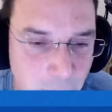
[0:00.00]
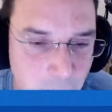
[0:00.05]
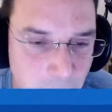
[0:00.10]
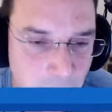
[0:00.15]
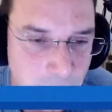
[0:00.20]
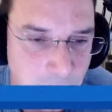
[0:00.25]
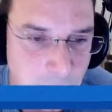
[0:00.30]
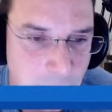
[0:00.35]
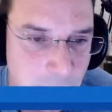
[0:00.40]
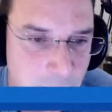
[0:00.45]
What
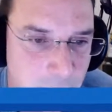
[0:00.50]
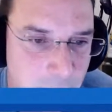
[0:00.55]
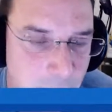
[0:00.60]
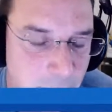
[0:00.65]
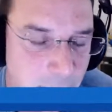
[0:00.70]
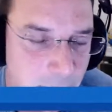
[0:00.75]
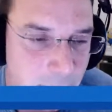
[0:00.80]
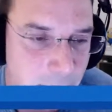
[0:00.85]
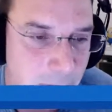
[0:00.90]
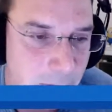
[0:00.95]
is
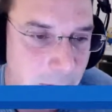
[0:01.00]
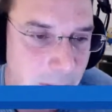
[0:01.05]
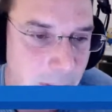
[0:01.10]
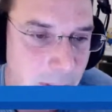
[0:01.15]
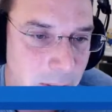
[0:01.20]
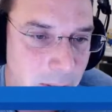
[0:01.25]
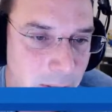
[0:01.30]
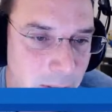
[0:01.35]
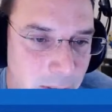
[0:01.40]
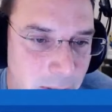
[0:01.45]

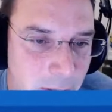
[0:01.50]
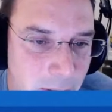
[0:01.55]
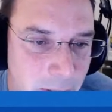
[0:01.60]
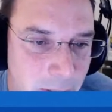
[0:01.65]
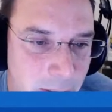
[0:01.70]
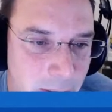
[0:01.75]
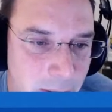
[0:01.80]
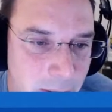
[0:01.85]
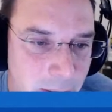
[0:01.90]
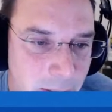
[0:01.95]

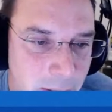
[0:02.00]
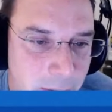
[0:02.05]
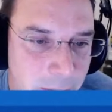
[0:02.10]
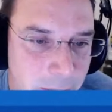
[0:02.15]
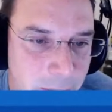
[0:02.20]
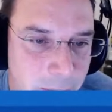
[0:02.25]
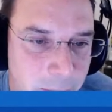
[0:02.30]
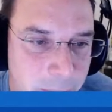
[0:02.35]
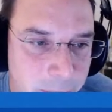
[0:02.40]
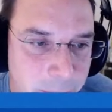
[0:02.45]
how
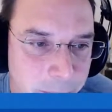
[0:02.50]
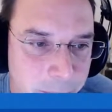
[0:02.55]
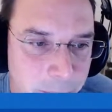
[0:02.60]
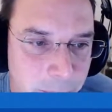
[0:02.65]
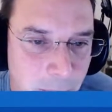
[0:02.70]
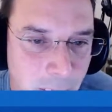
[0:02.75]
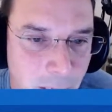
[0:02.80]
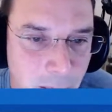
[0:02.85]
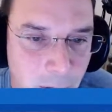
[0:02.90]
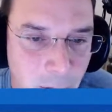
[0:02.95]

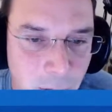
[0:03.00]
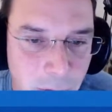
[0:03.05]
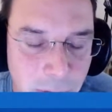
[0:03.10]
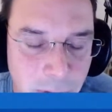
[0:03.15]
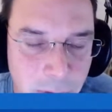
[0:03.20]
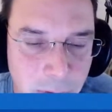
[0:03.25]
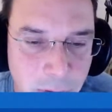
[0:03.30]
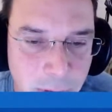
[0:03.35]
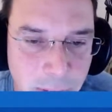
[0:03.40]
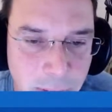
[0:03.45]
are we
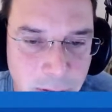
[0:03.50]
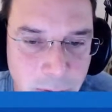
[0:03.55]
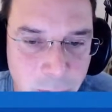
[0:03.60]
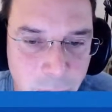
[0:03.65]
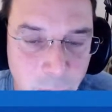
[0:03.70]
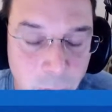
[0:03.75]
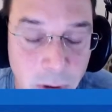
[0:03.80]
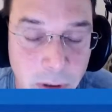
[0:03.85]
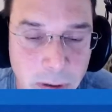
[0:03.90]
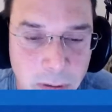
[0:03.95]
doing? That's
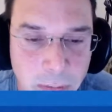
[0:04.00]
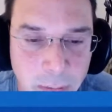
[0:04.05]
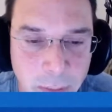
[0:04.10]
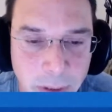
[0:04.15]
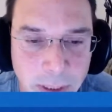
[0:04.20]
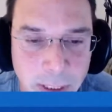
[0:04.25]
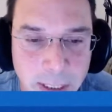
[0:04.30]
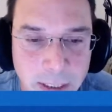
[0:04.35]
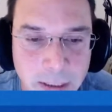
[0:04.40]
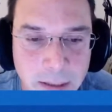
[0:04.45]
important, but
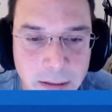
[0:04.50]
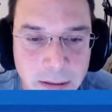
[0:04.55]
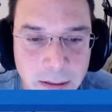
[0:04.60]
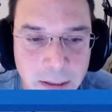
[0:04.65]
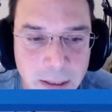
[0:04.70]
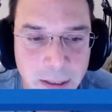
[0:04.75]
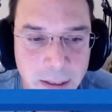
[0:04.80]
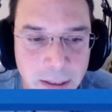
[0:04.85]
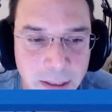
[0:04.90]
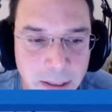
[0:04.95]
that's
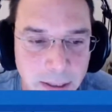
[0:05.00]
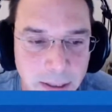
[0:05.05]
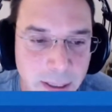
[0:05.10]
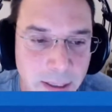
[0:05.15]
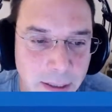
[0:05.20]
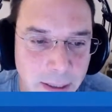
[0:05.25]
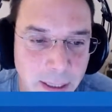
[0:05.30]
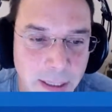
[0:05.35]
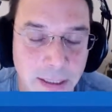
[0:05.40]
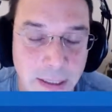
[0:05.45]

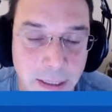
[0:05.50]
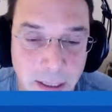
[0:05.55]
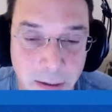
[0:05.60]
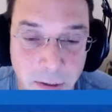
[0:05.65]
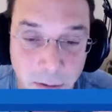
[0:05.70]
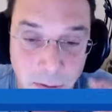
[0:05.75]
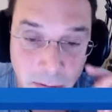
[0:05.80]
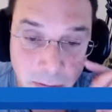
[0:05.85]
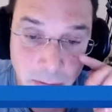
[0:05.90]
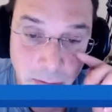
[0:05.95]

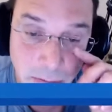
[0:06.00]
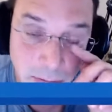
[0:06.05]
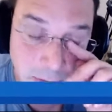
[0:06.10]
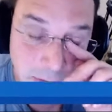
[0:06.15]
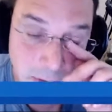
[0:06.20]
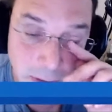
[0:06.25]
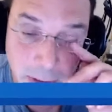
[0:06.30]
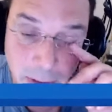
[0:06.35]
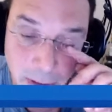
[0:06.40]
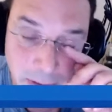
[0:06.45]
how
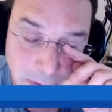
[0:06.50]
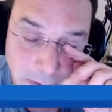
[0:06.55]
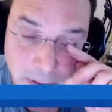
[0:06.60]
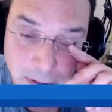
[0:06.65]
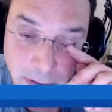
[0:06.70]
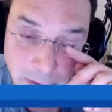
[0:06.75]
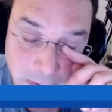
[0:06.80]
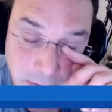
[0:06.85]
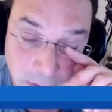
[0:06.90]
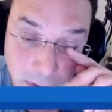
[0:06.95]
this
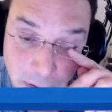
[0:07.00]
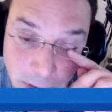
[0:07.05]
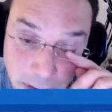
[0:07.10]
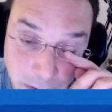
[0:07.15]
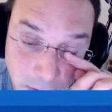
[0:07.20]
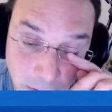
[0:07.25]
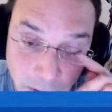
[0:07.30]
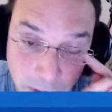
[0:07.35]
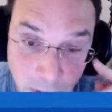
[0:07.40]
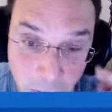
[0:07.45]
is a really
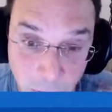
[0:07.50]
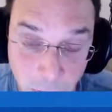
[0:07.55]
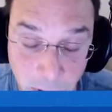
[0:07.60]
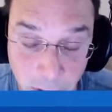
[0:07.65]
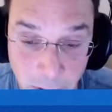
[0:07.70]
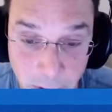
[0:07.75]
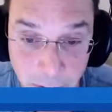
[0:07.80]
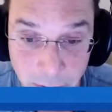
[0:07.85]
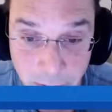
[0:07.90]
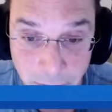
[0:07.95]
critical
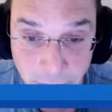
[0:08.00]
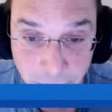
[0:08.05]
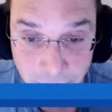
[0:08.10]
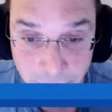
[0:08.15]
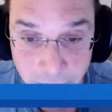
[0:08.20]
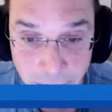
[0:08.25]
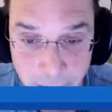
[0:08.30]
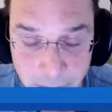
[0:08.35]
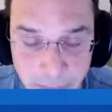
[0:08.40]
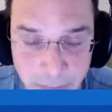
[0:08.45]
part of
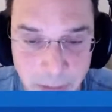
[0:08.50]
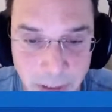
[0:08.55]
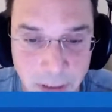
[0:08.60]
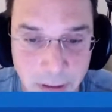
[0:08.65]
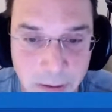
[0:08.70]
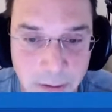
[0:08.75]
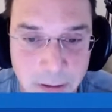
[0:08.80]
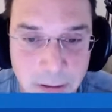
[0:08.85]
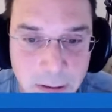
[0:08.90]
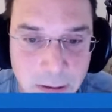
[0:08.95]

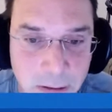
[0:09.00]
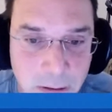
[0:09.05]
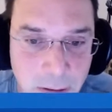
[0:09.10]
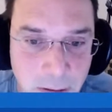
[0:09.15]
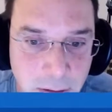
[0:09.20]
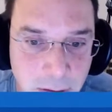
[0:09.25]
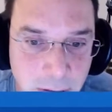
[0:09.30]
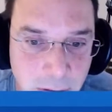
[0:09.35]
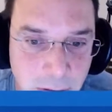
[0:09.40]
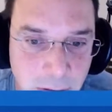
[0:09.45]
this
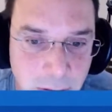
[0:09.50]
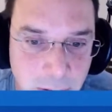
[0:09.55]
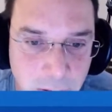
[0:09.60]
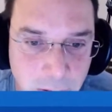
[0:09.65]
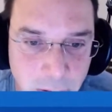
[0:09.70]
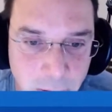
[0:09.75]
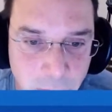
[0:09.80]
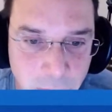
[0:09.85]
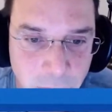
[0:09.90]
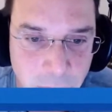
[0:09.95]

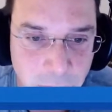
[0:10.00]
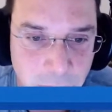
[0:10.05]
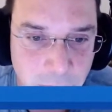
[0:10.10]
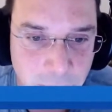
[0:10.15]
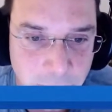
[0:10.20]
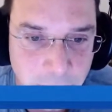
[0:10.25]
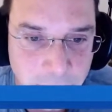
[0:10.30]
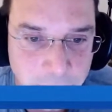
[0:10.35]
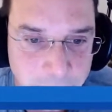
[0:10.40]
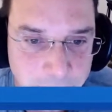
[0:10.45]
solution,
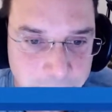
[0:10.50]
right?